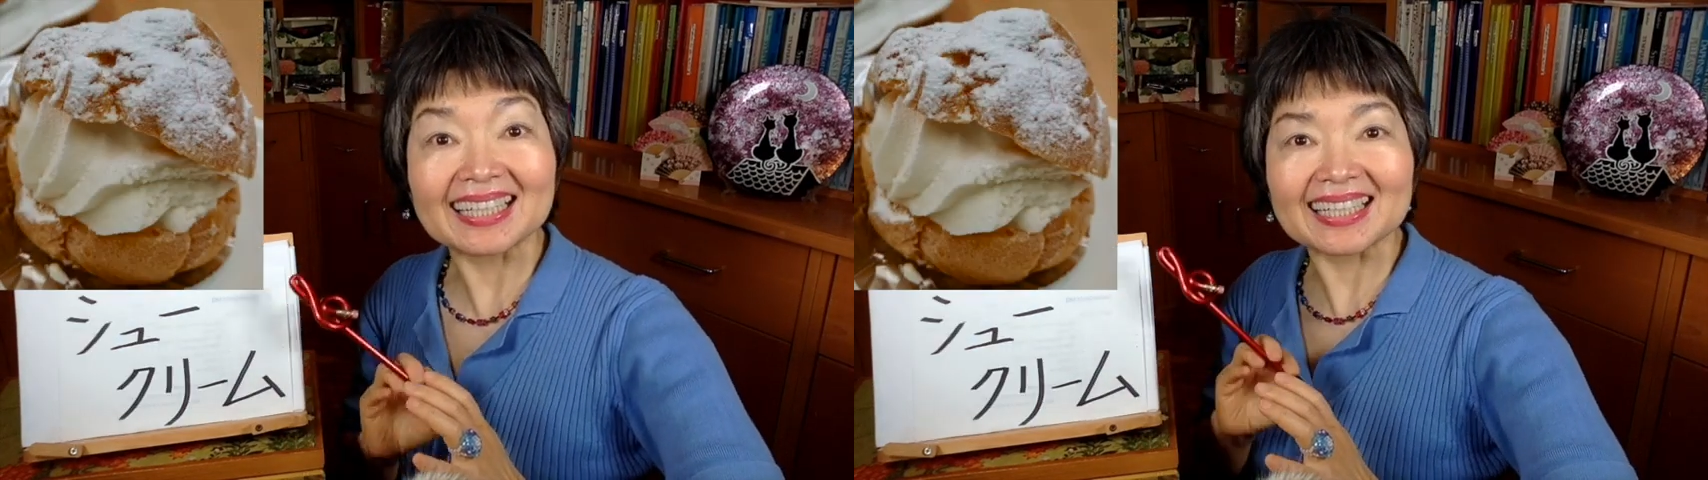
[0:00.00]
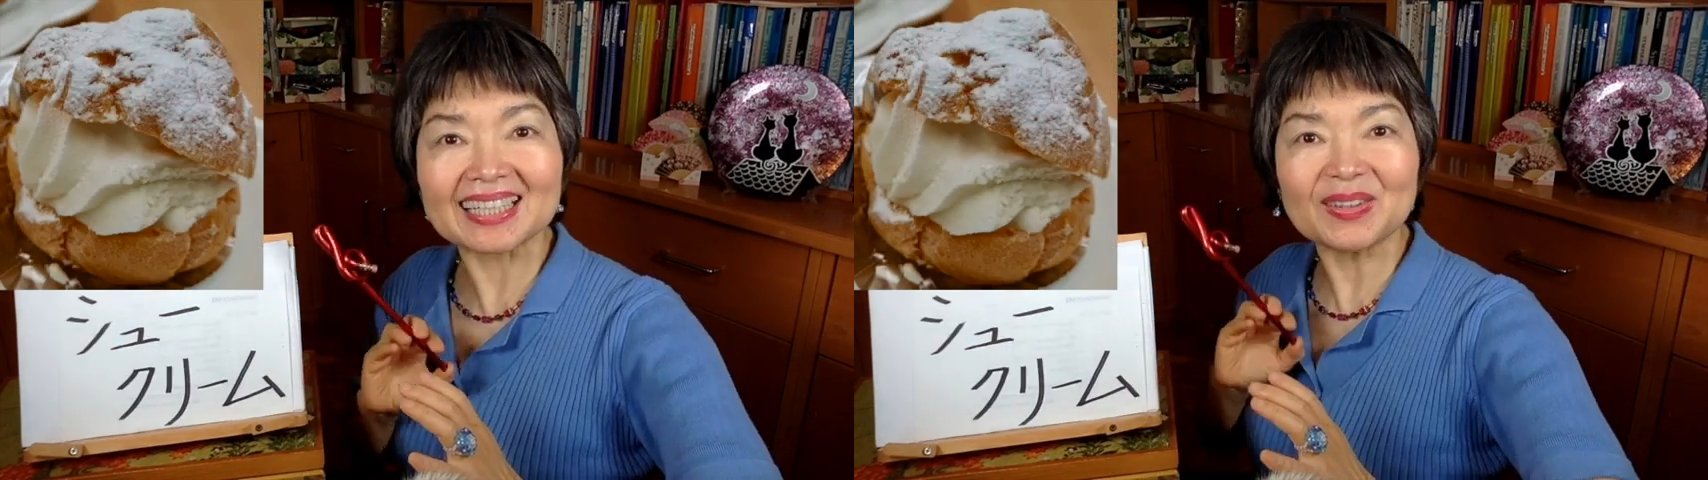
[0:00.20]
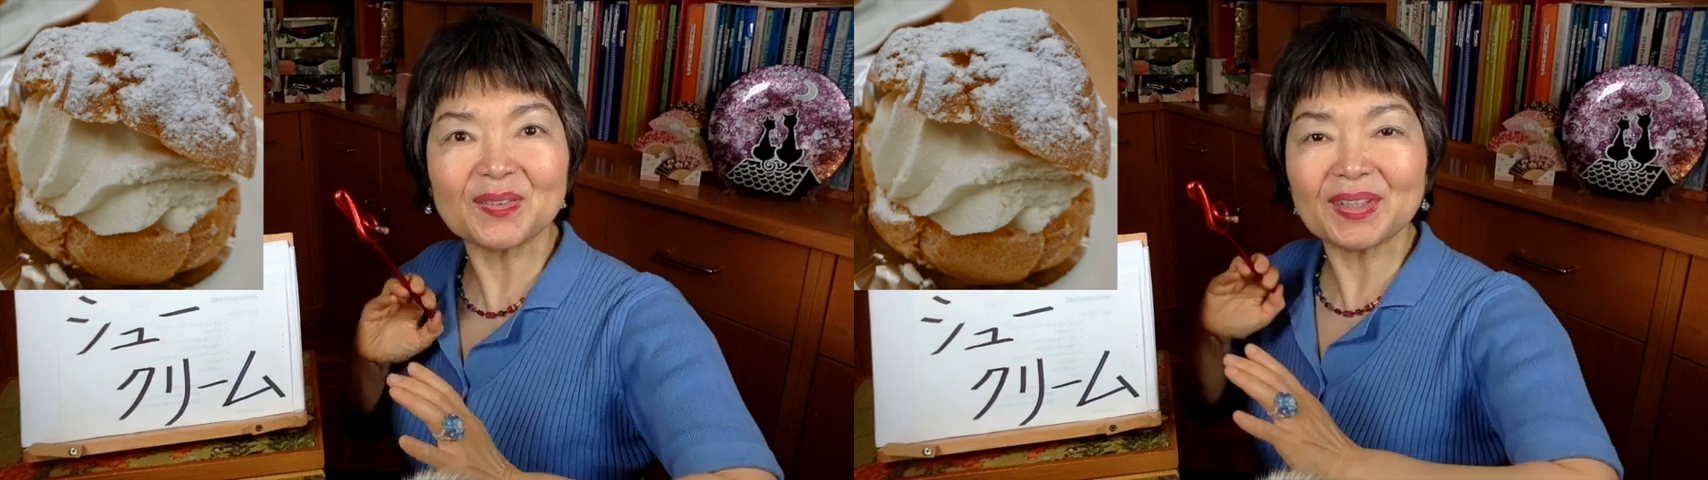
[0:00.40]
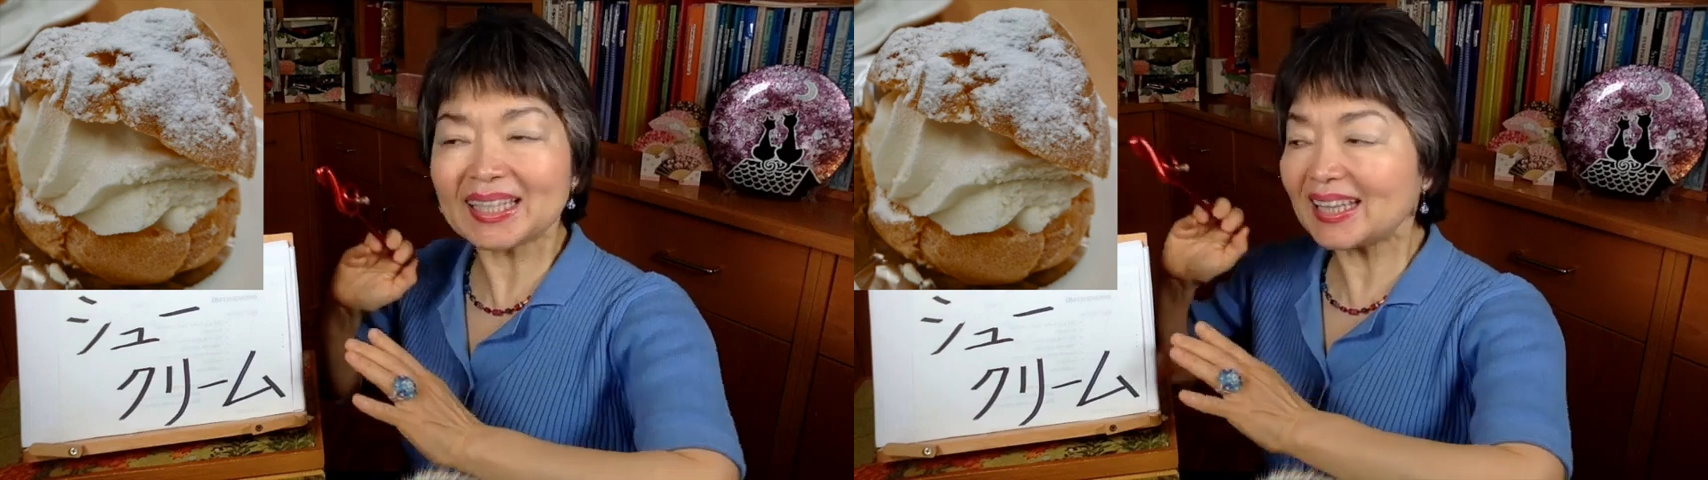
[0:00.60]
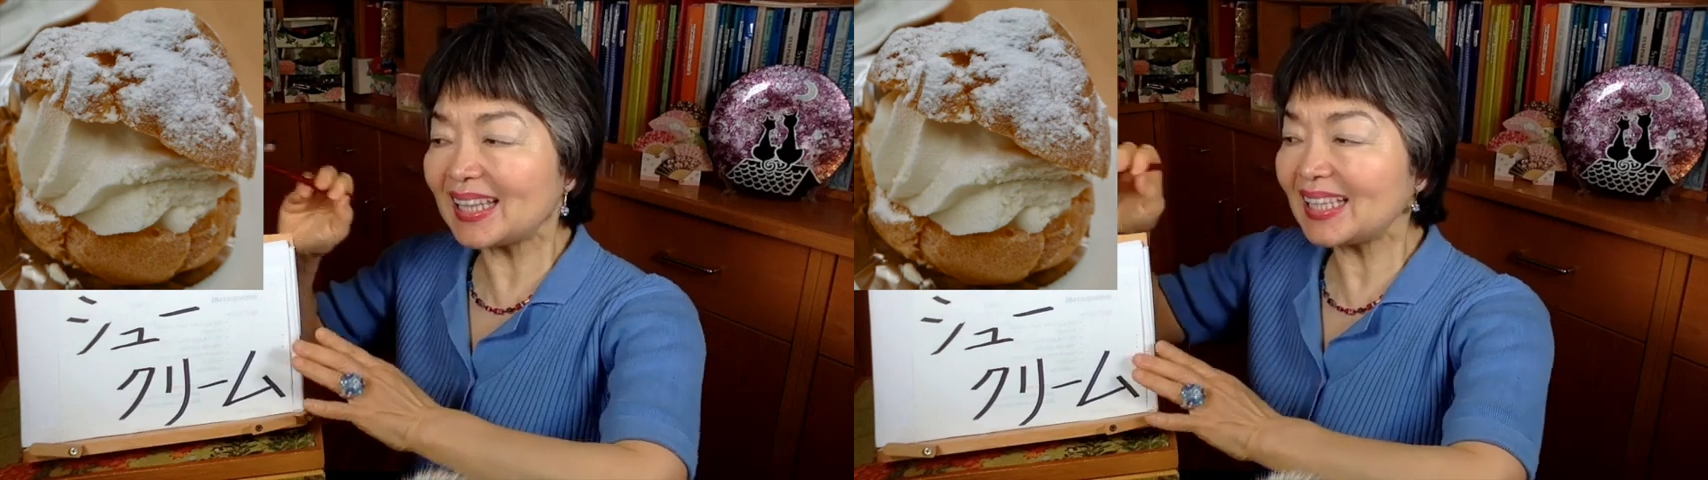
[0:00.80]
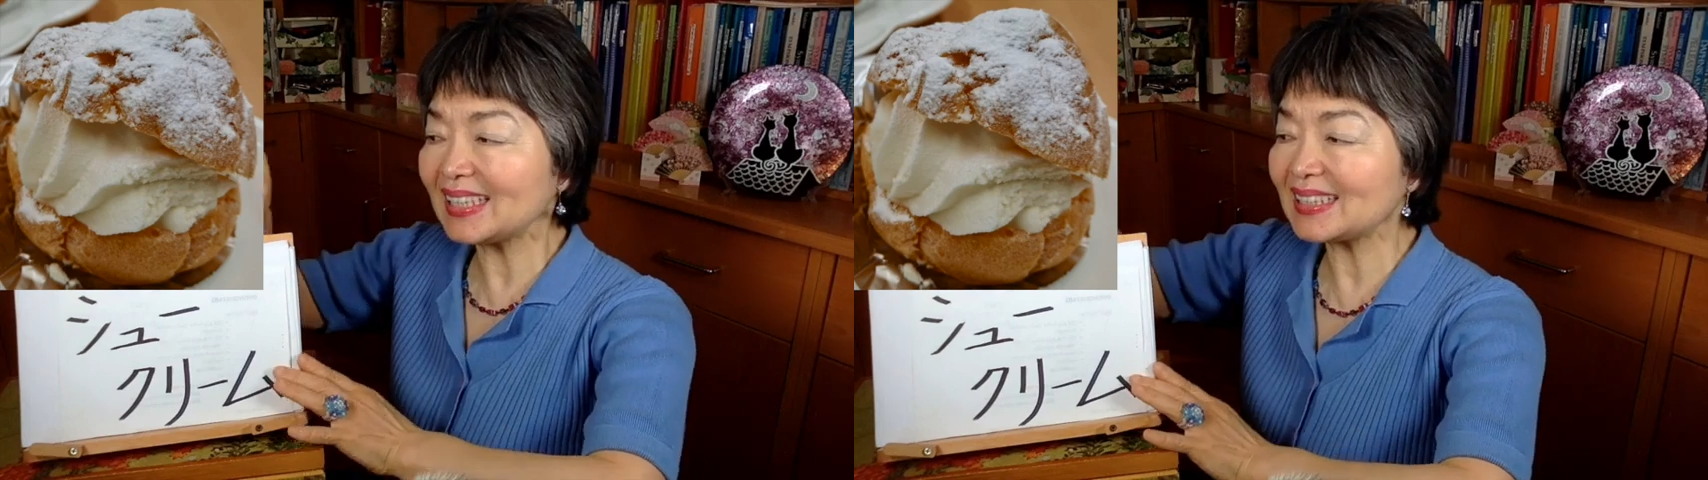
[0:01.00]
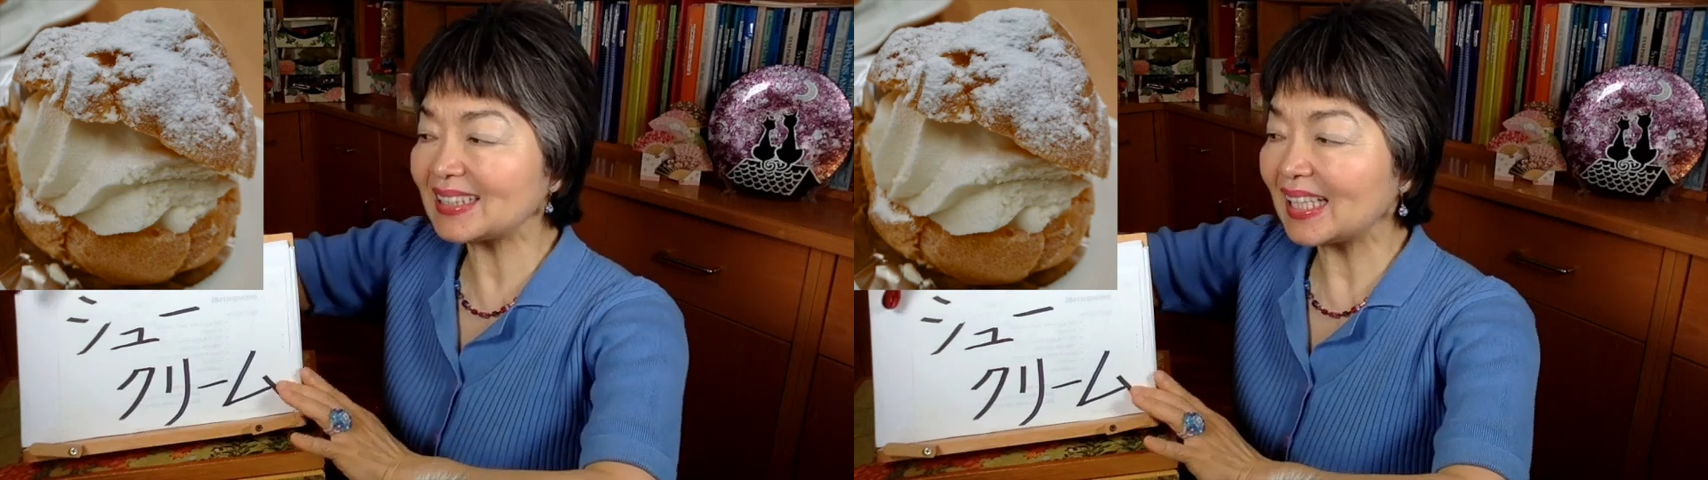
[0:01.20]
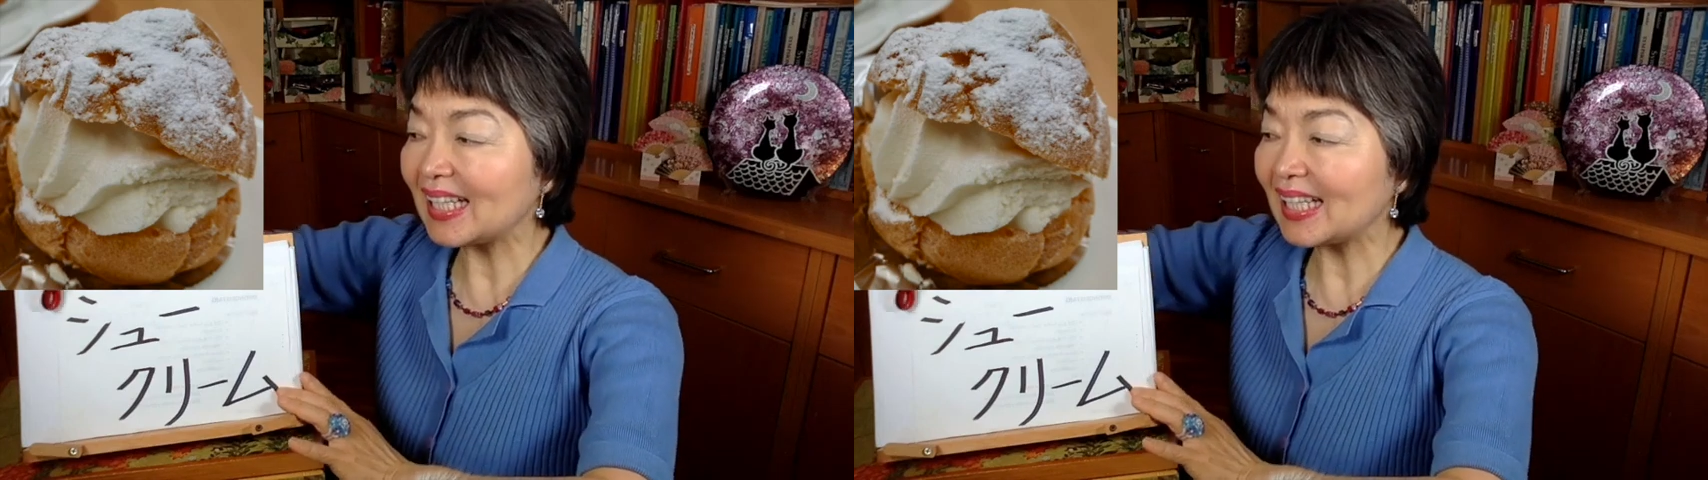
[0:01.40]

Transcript: can you read this?